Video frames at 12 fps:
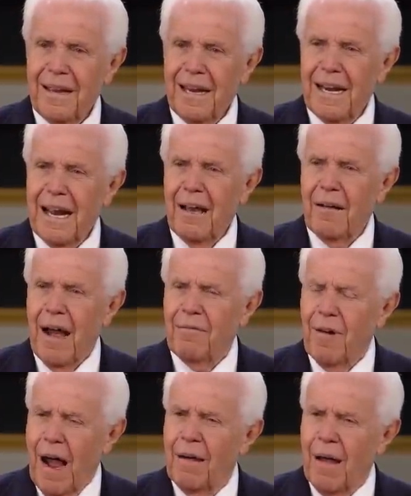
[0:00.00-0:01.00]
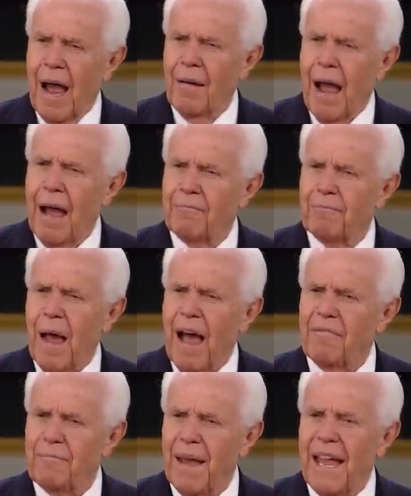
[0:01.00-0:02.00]
And I, have I, I,
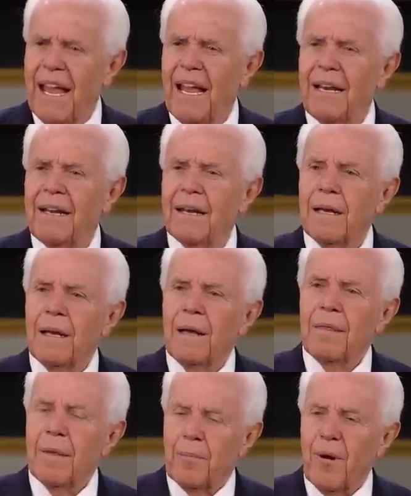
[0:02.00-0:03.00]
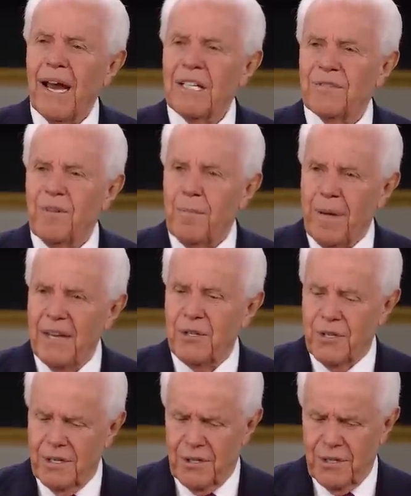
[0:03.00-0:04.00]
I've paid the price for
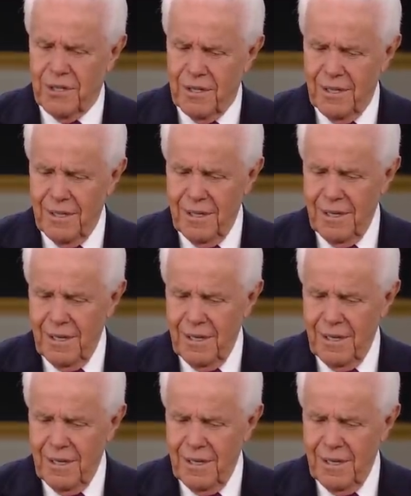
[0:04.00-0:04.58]
patience.